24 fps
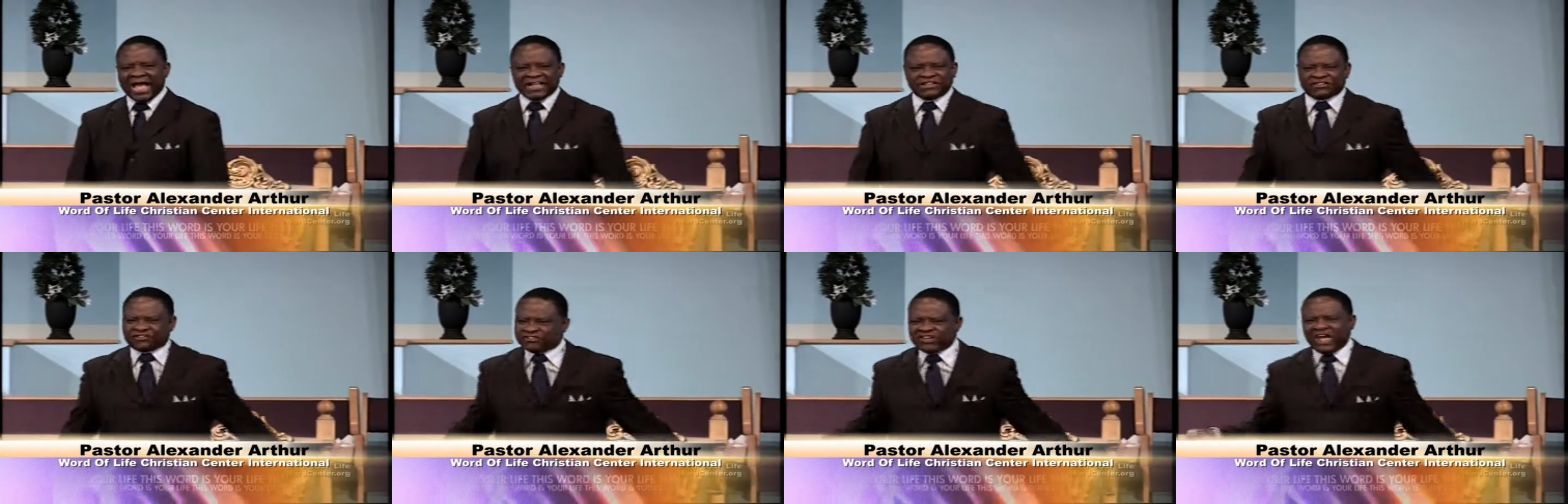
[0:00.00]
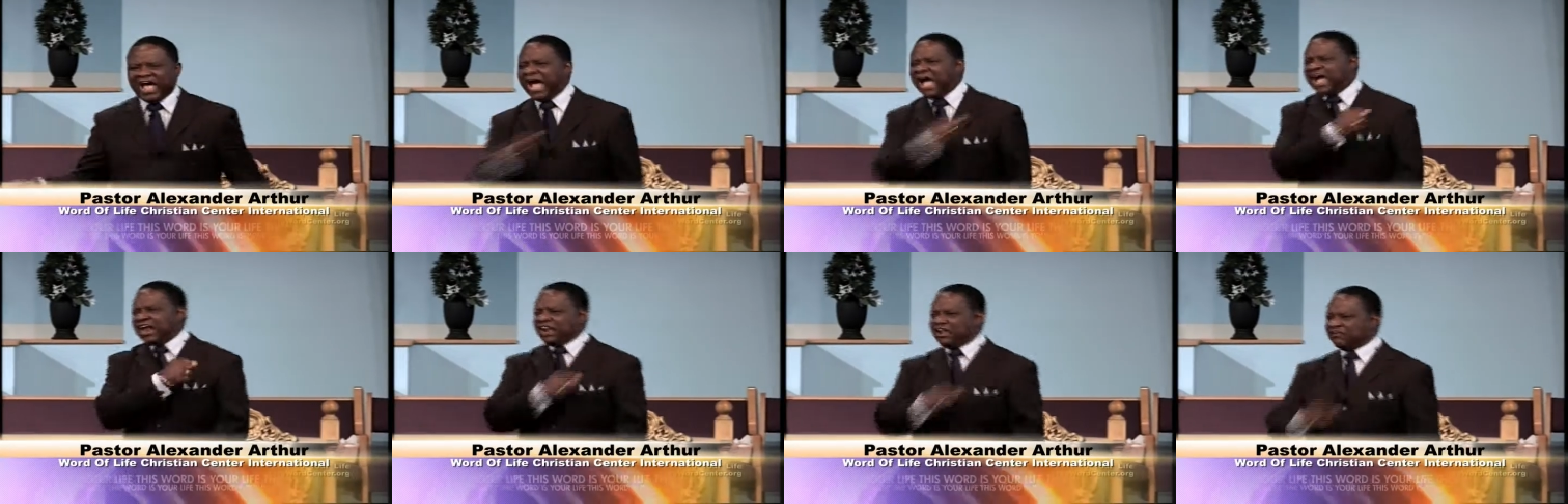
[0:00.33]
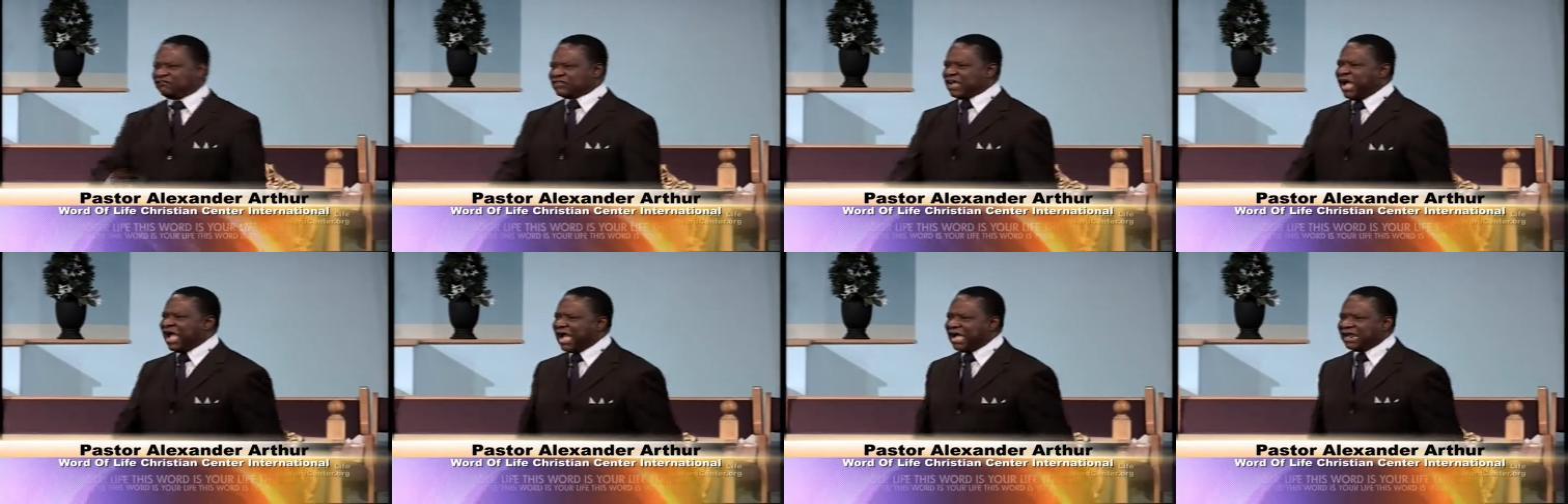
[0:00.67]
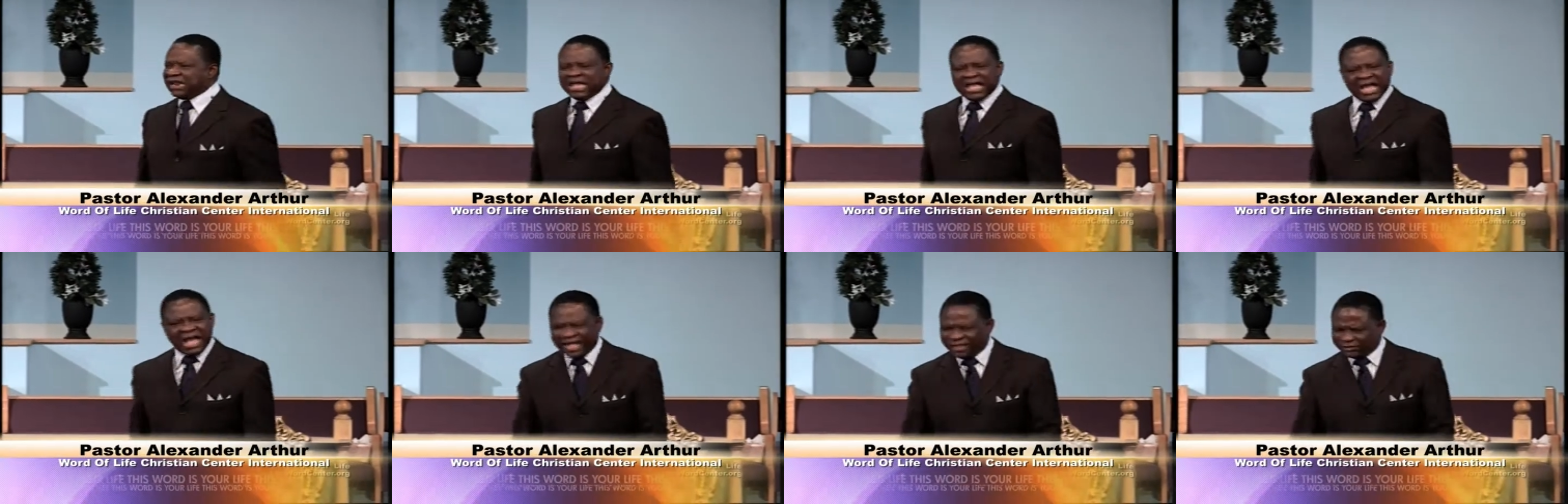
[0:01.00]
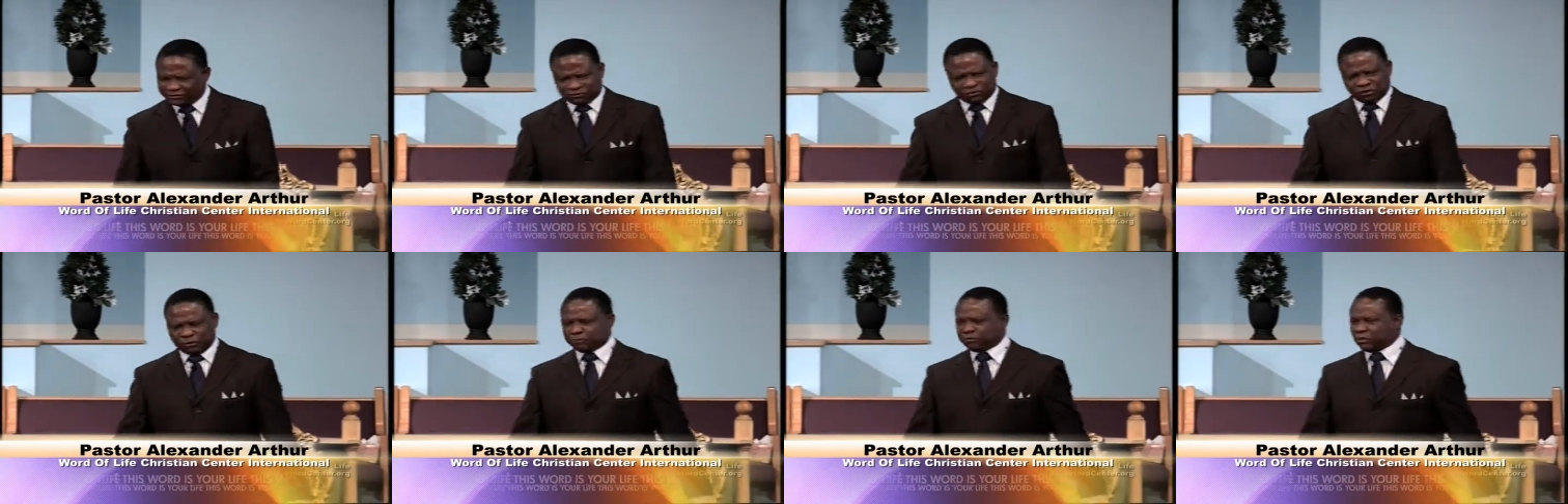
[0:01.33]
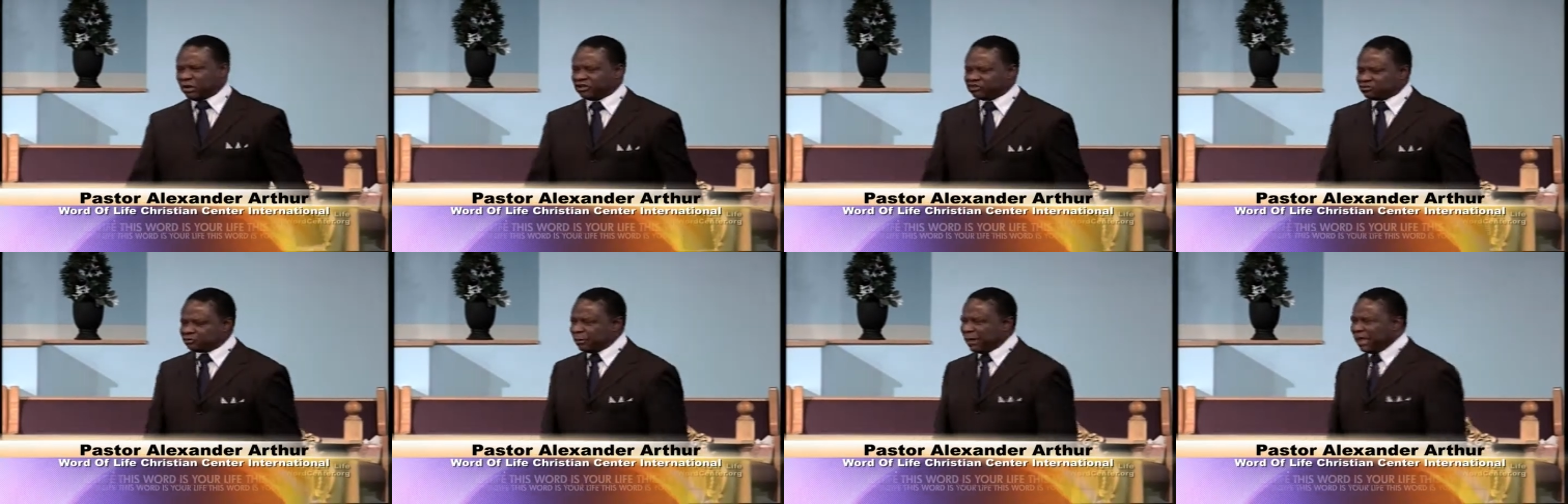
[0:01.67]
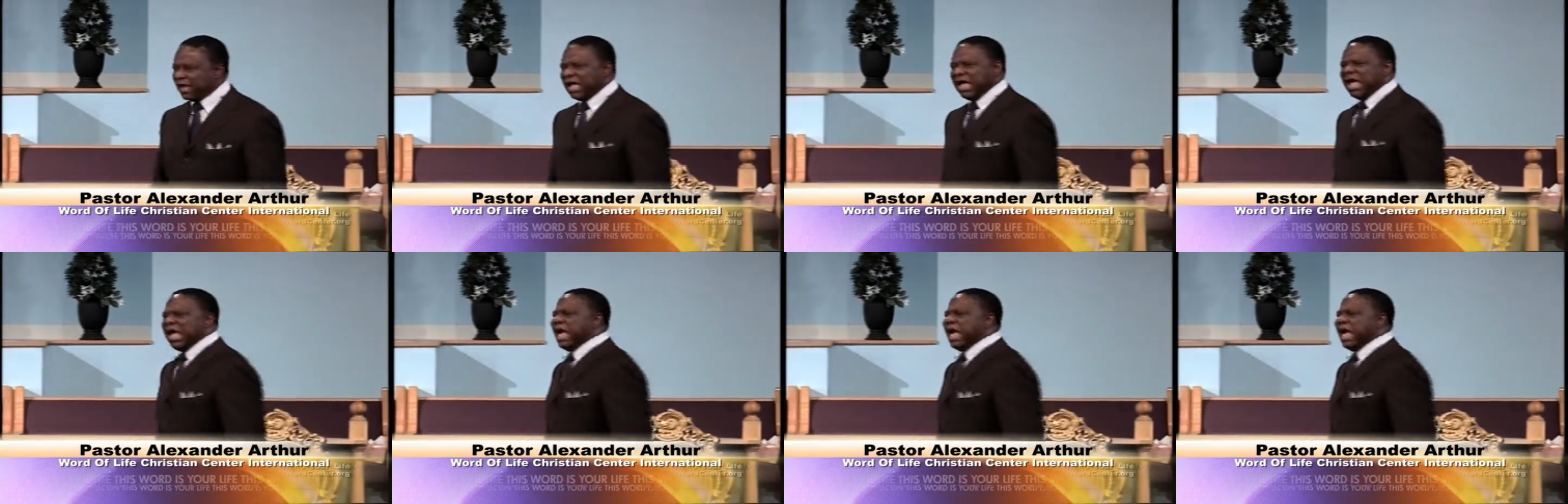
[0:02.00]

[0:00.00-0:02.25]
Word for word: A child of God has to prosper.